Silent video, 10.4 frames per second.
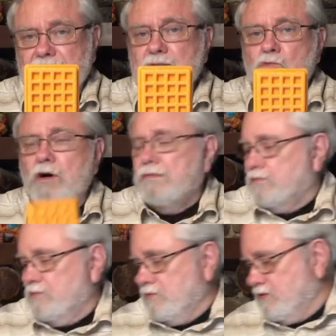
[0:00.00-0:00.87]
eat
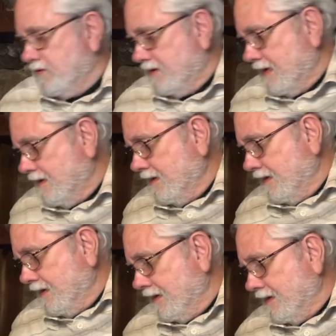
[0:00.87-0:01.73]
waffles and,
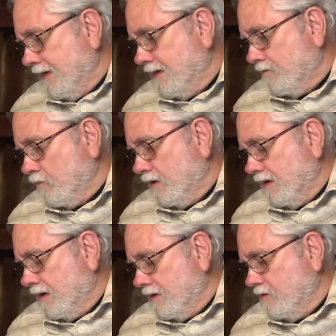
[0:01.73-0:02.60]
and
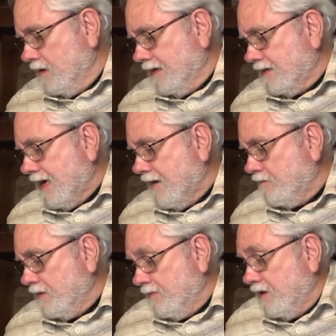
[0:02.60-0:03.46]
what you like to have
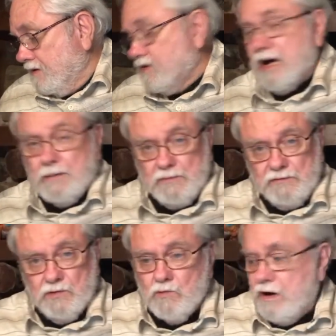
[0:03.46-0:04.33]
maybe on top of
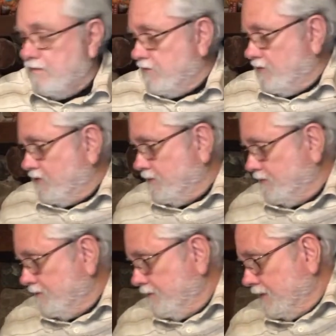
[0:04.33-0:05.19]
your waffles,
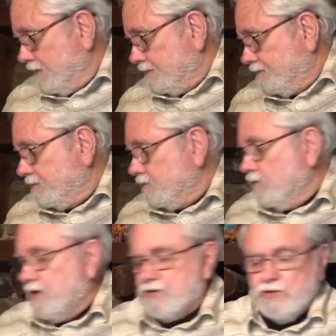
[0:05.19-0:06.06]

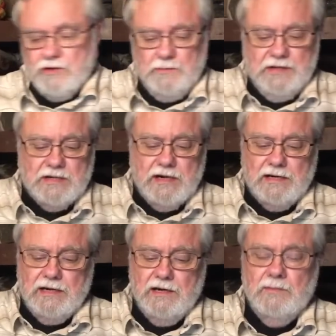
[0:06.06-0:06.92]
we're also going to be
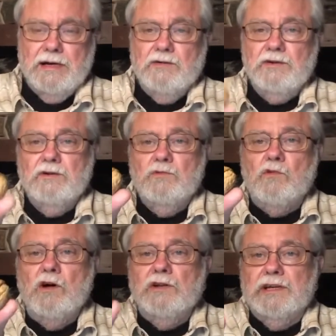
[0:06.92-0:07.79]
talking about
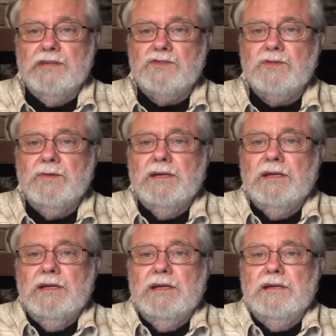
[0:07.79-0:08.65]
walnuts.
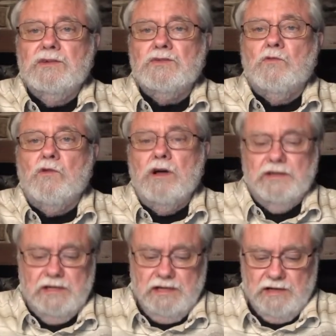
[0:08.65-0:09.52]
And here's a
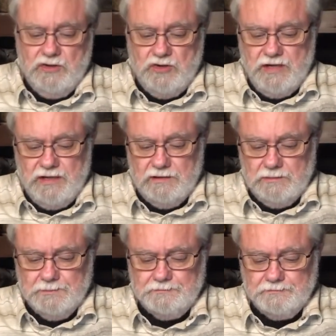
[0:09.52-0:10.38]
walnut in a shell.